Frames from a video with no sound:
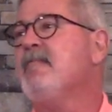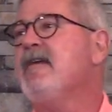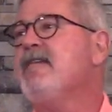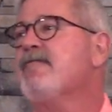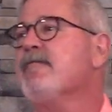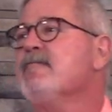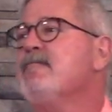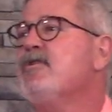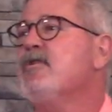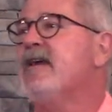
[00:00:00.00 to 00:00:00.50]
me
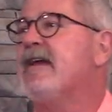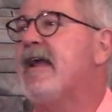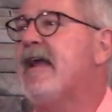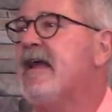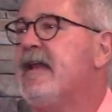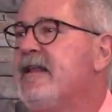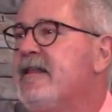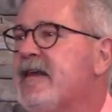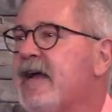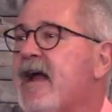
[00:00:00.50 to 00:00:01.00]
from doing
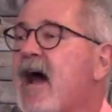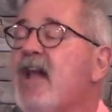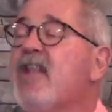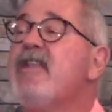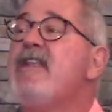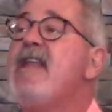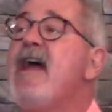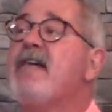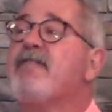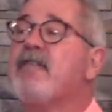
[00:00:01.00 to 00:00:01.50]
anything. I'll
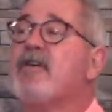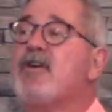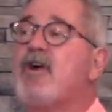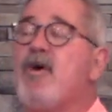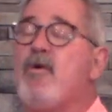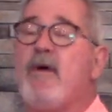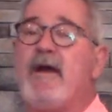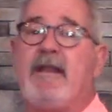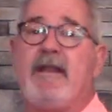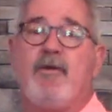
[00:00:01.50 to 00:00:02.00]
never
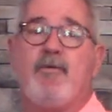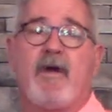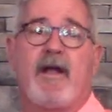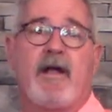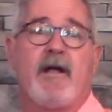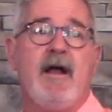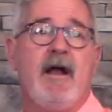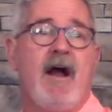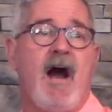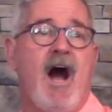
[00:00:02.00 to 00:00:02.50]
go
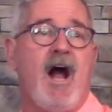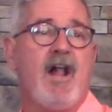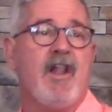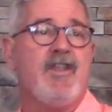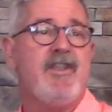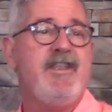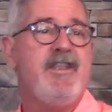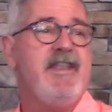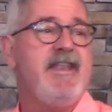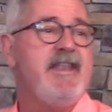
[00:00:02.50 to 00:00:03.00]
anywhere. I'll
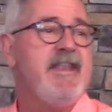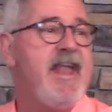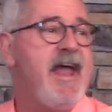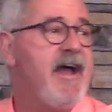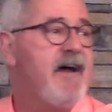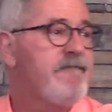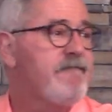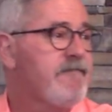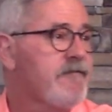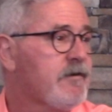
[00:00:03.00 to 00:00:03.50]

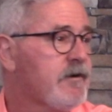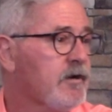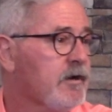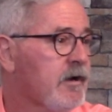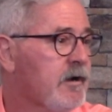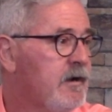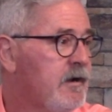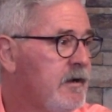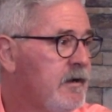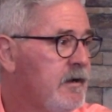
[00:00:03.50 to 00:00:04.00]

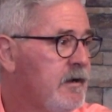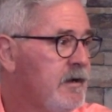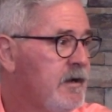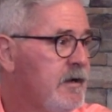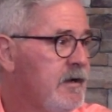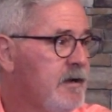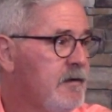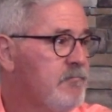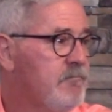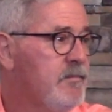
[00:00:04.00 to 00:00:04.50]
never
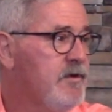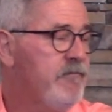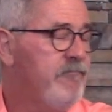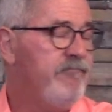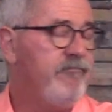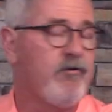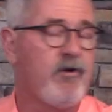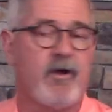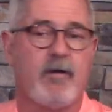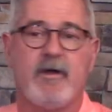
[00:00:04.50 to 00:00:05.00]

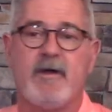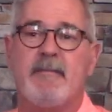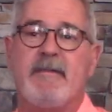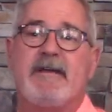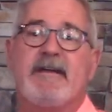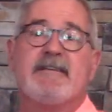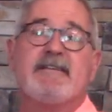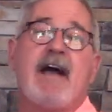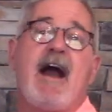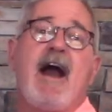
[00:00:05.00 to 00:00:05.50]
move forward
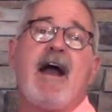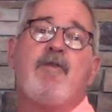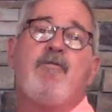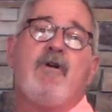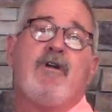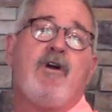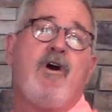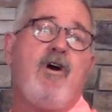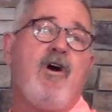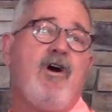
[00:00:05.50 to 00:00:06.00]
because I
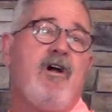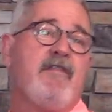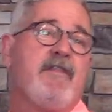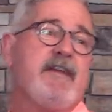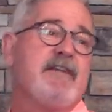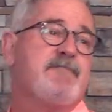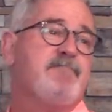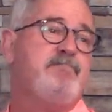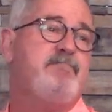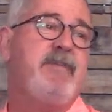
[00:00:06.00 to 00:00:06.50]
want to haul
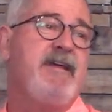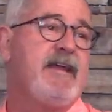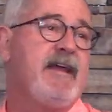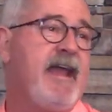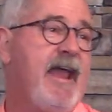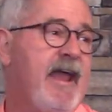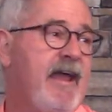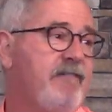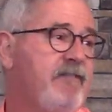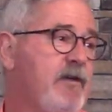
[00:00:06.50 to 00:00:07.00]
this
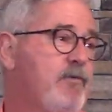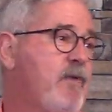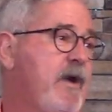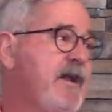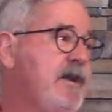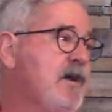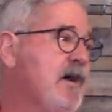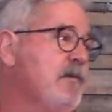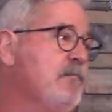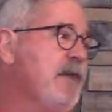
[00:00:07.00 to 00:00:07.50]
big, heavy
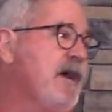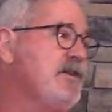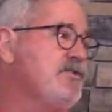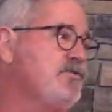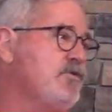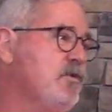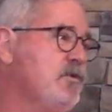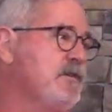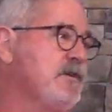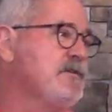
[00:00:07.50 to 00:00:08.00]
weight on my
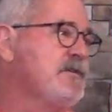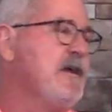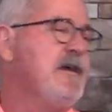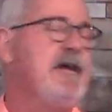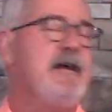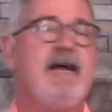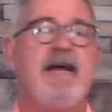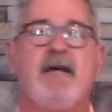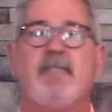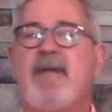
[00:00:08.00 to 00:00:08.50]
shoulders.
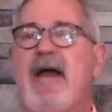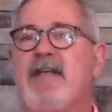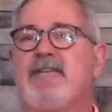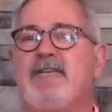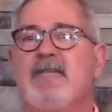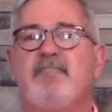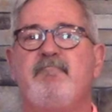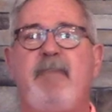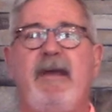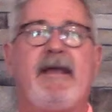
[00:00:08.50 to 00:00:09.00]

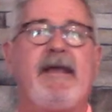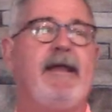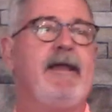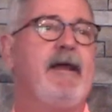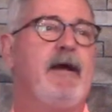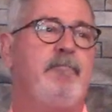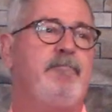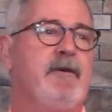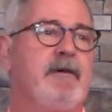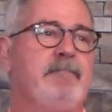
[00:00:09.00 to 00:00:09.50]
Imagine picking
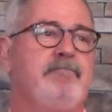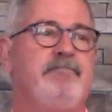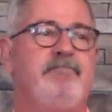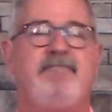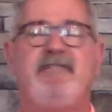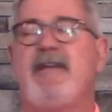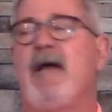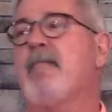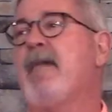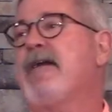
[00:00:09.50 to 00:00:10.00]
up a
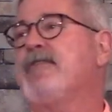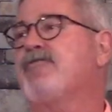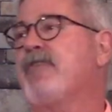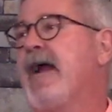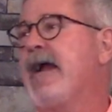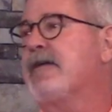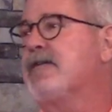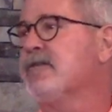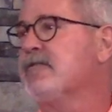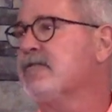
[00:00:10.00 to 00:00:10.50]

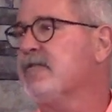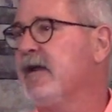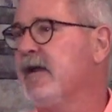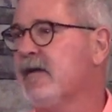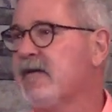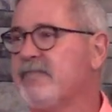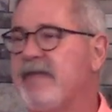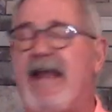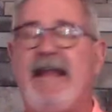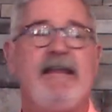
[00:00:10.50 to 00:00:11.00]
semi-tractor
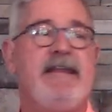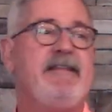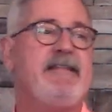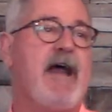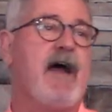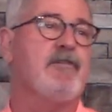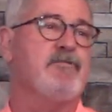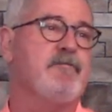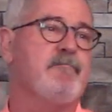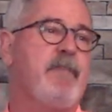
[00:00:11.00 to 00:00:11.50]
trailer of
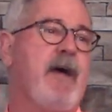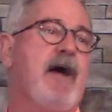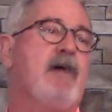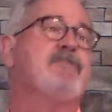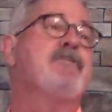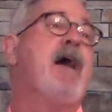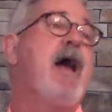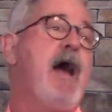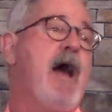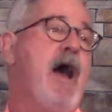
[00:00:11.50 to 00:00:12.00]
80,000 pounds,